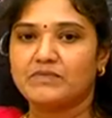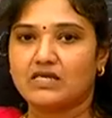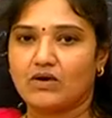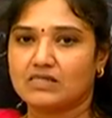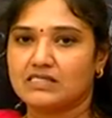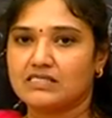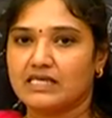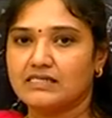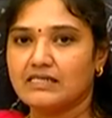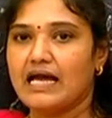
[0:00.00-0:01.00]
that
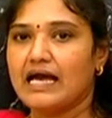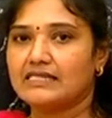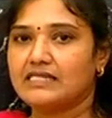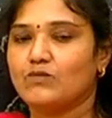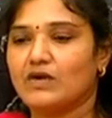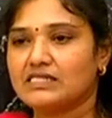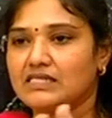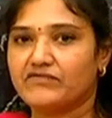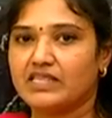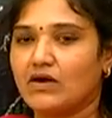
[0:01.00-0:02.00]
oxygen, and then once
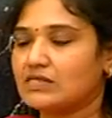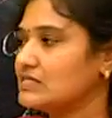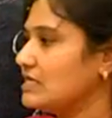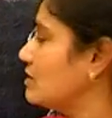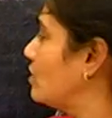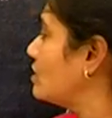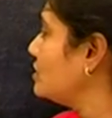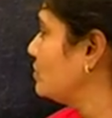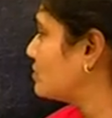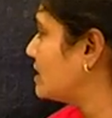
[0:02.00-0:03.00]
if the oxygen got
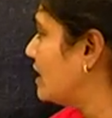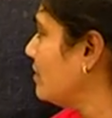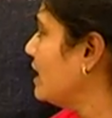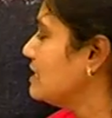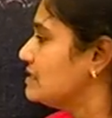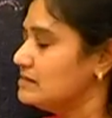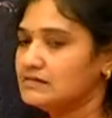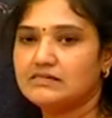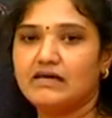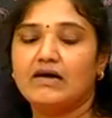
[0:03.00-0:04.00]
used up,
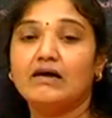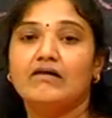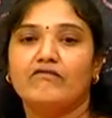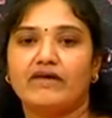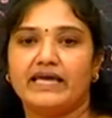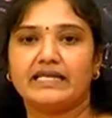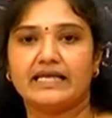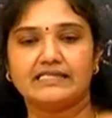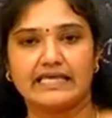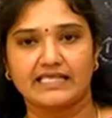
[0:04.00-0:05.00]
the fire
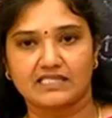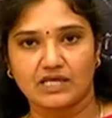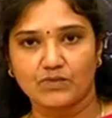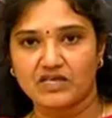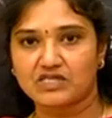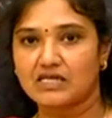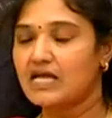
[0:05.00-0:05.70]
gets extinguished.